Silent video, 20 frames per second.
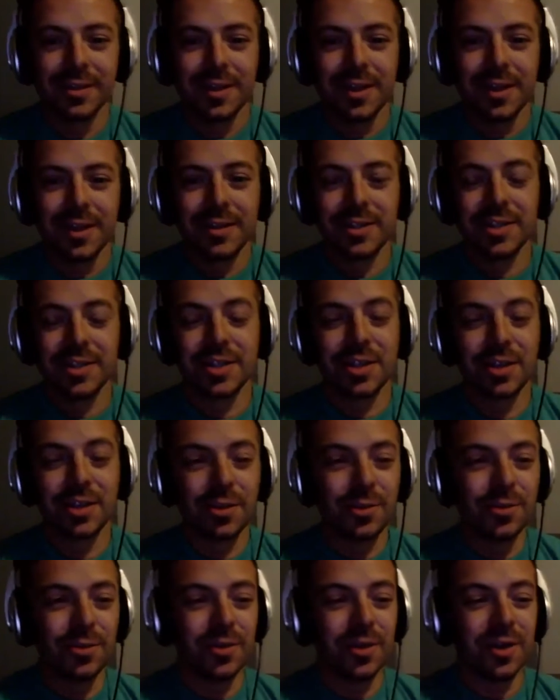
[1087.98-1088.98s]
And
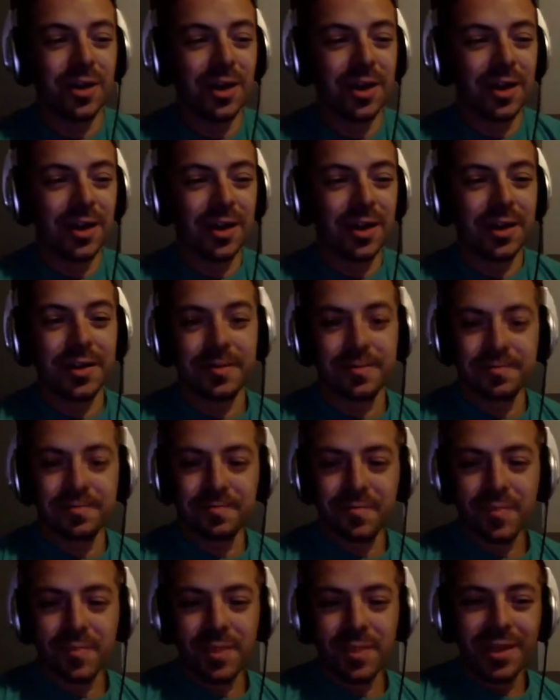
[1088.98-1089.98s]
so
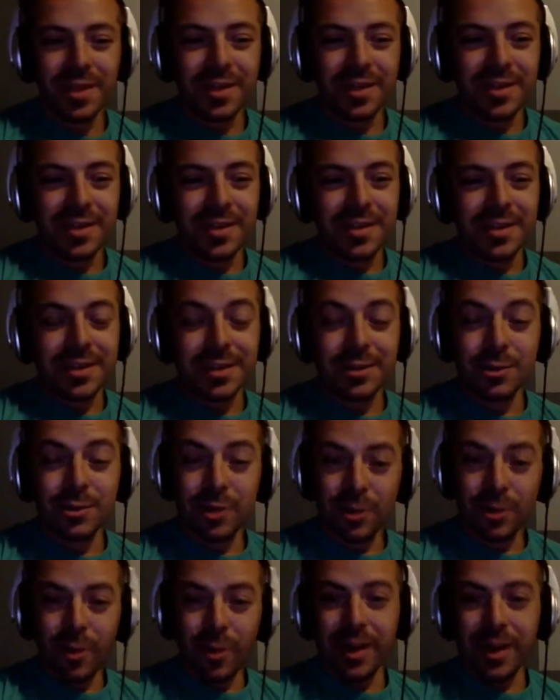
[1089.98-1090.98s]

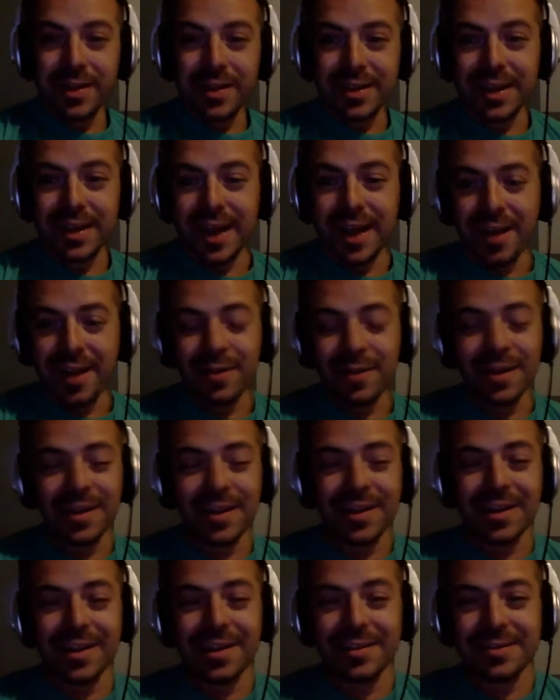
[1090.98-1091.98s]
Luger wanted to get out,
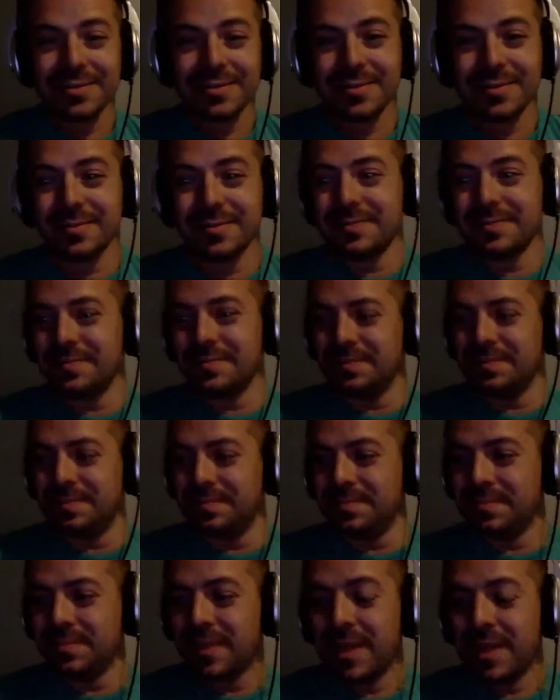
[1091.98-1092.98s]
and
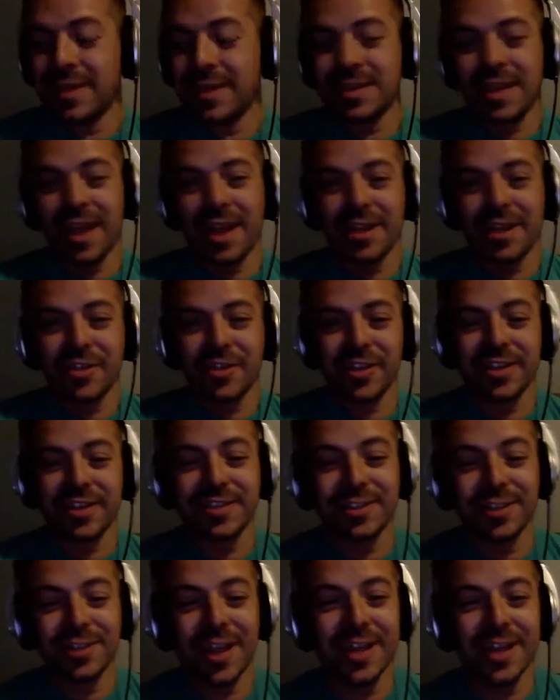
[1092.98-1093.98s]
his contract
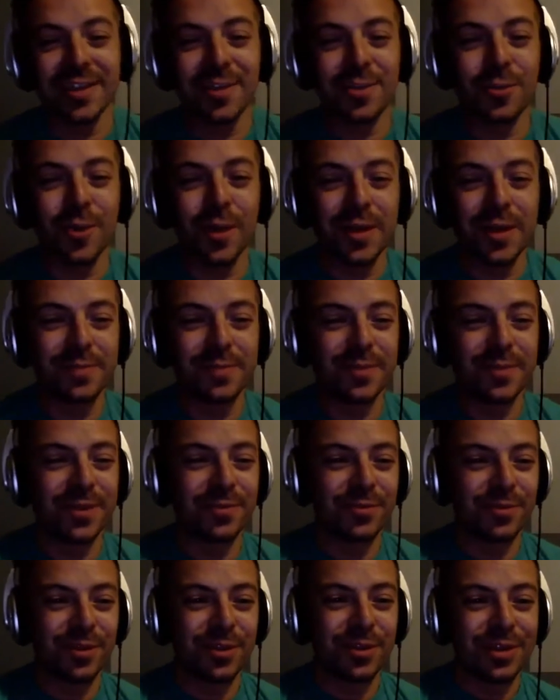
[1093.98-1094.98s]
still hadn't quite
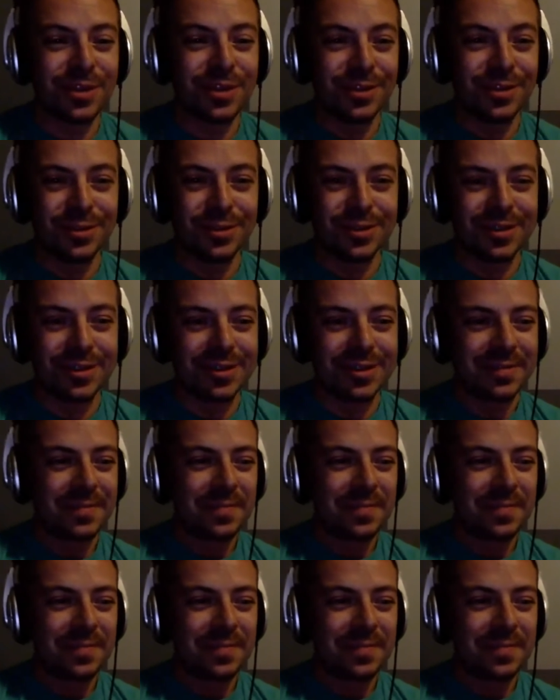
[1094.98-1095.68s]
been renewed.